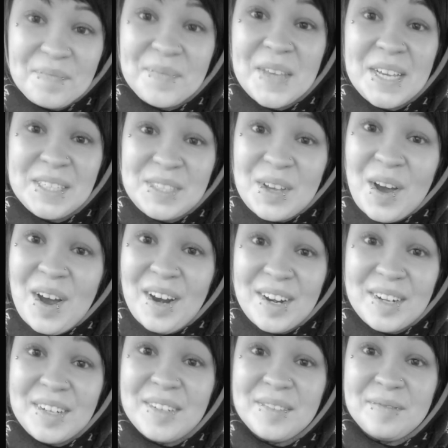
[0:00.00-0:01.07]
It's
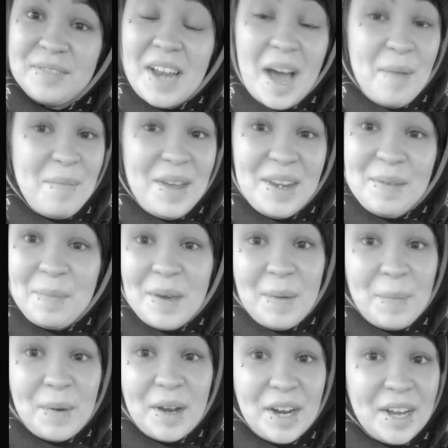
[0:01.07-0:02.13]
hard. Not many
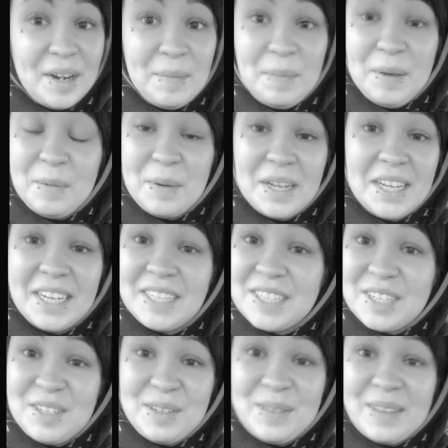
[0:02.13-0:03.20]
people are going to be willing
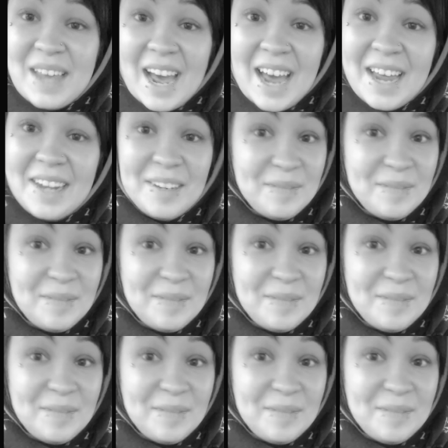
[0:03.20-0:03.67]
to do that.